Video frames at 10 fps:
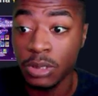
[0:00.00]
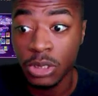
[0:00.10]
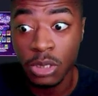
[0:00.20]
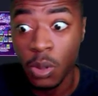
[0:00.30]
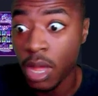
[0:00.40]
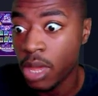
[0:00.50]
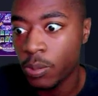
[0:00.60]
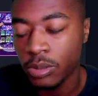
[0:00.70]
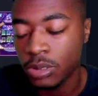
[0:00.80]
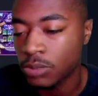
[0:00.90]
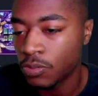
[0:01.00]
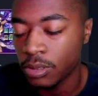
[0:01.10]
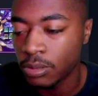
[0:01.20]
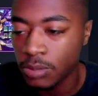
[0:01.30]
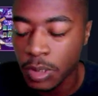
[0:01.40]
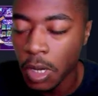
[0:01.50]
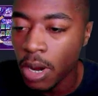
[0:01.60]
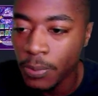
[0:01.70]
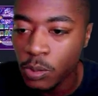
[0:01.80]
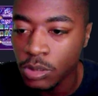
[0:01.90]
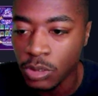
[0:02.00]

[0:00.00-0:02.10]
so hype with freaking Scar moves to